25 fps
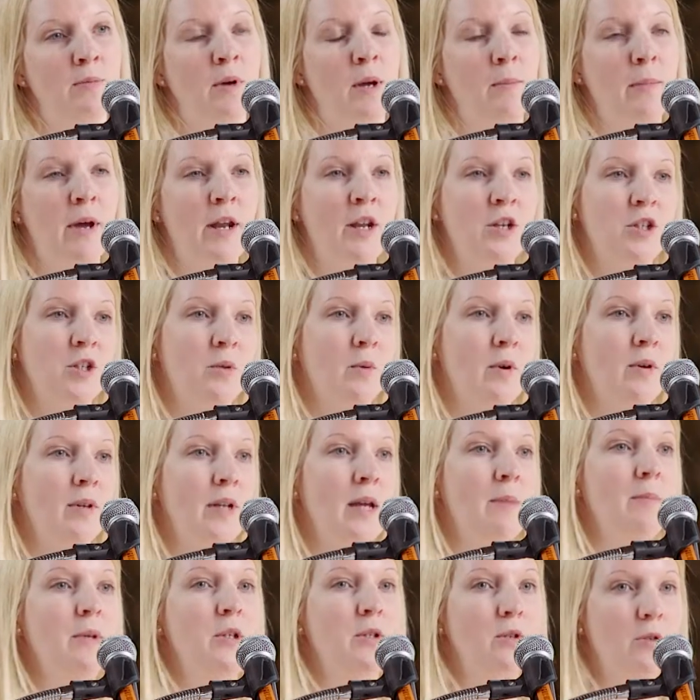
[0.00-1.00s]
My manager won't
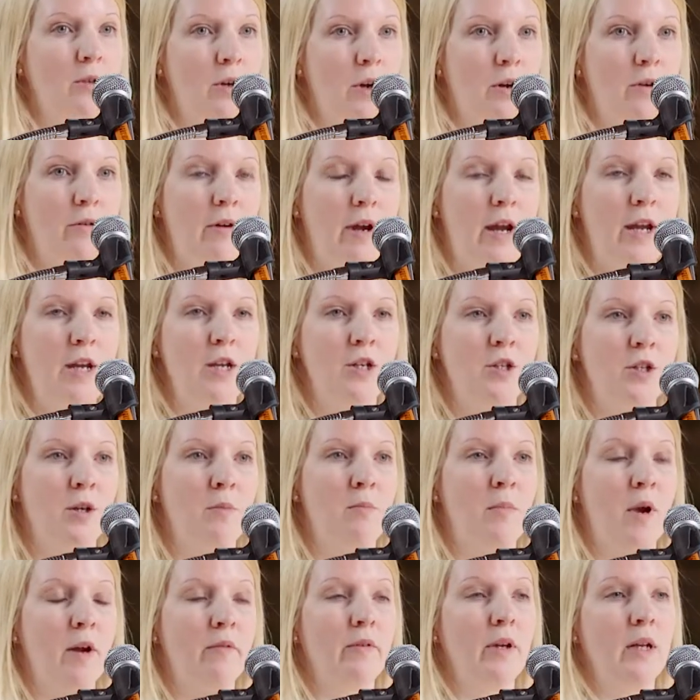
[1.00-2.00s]
let me do
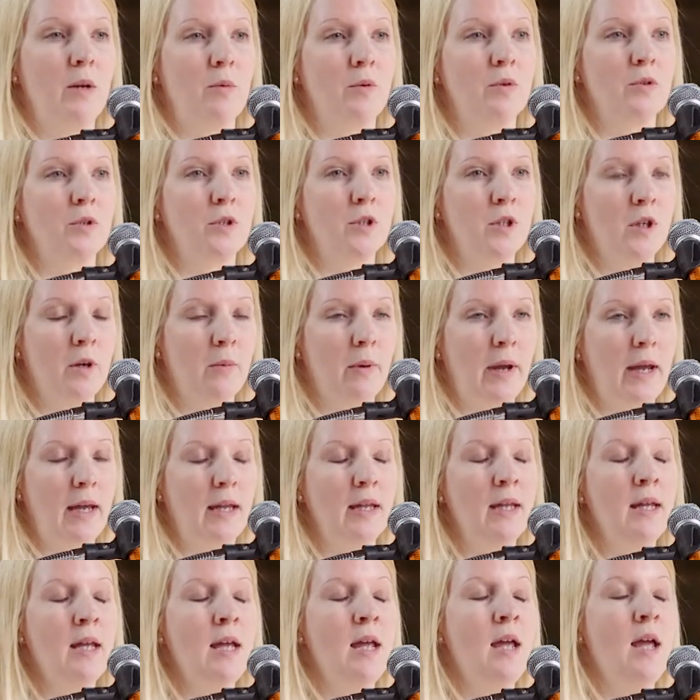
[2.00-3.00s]
co-creation, but I really want to do
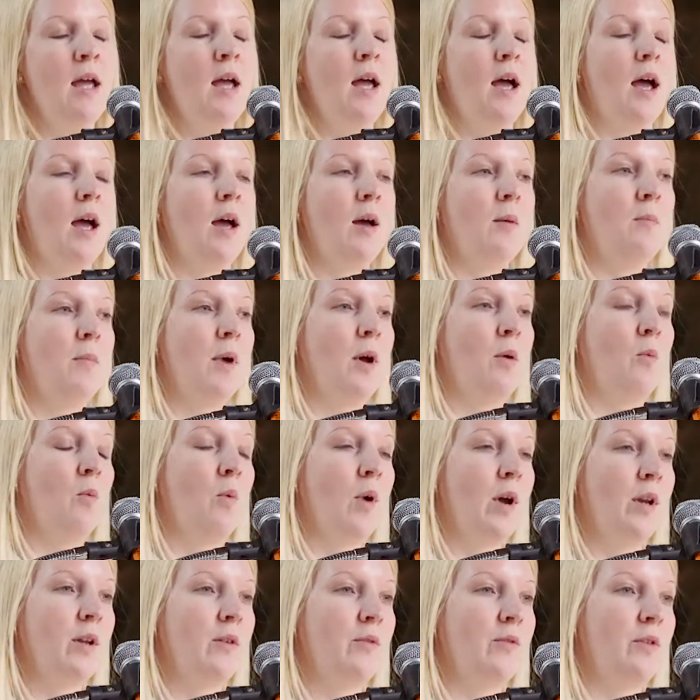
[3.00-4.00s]
it. And
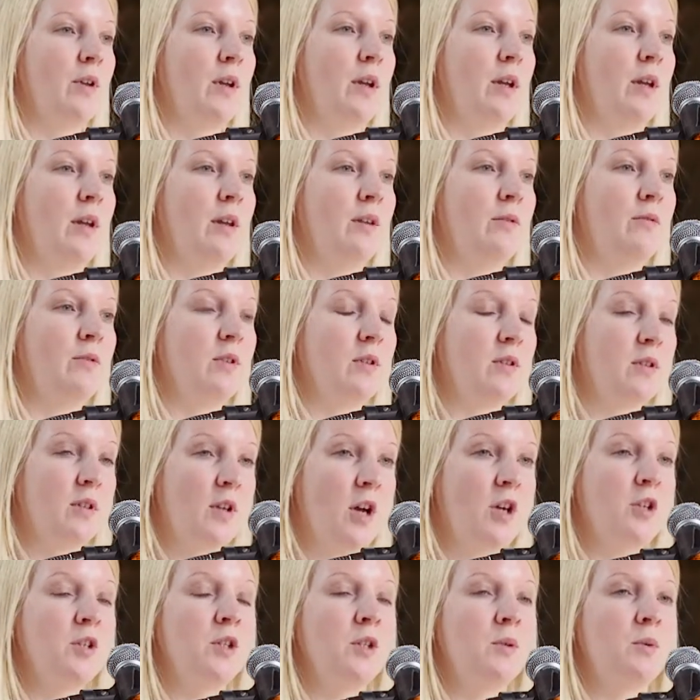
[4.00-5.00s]
one of the
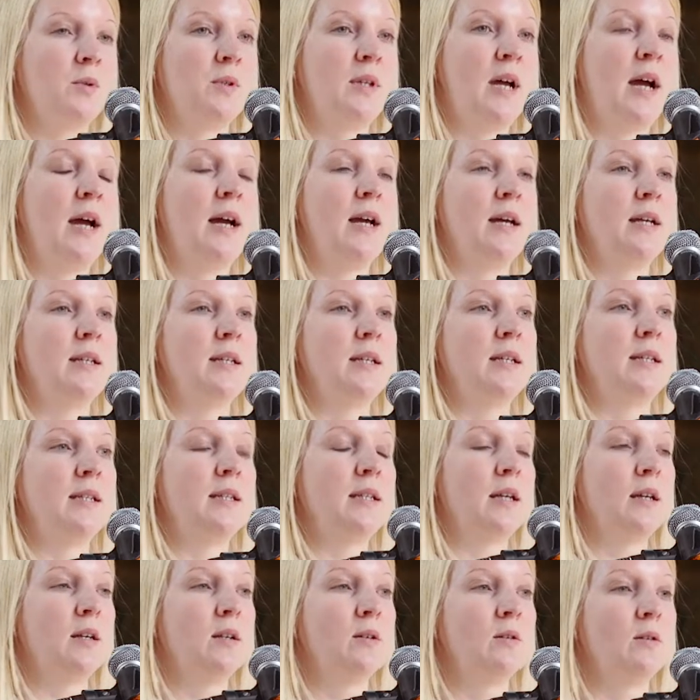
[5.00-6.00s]
discussions was had is
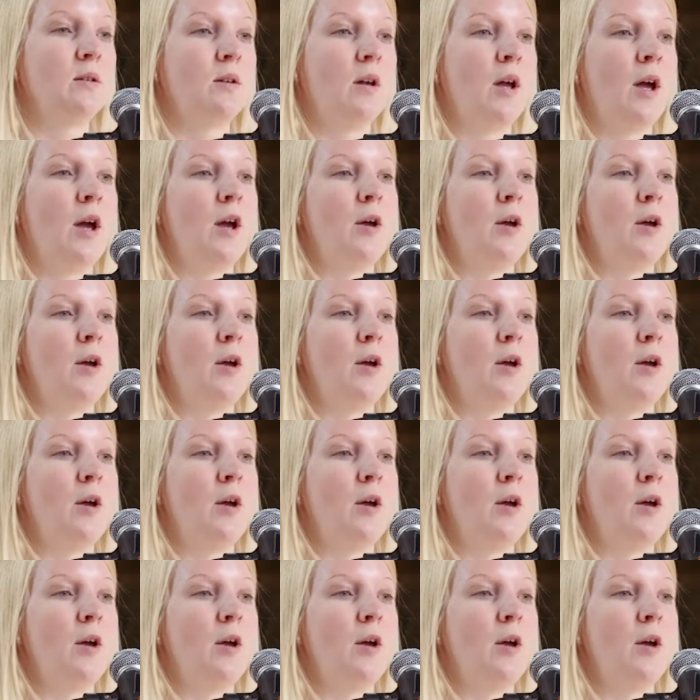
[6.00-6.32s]
that